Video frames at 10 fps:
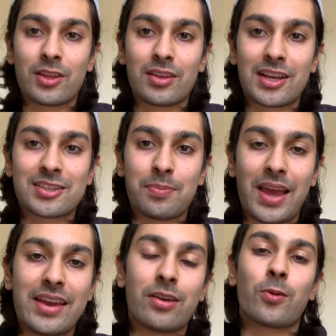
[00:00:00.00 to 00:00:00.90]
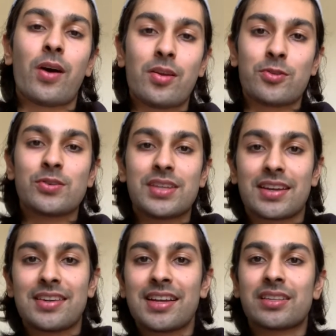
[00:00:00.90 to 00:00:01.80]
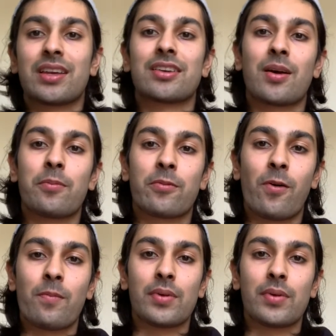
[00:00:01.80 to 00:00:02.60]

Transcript: explain quite a few techniques that come from